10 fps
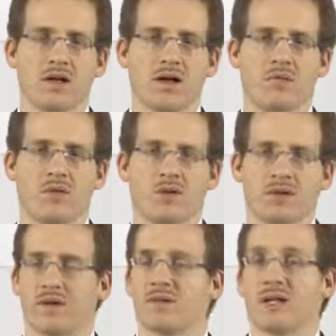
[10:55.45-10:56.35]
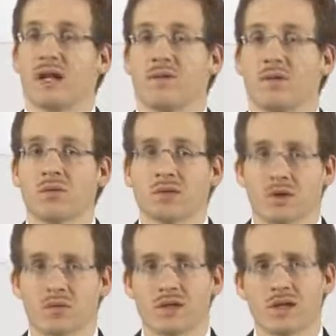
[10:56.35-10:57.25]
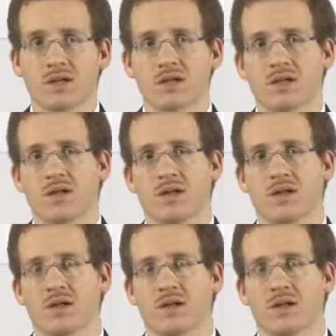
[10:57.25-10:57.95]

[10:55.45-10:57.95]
or they only have local communication.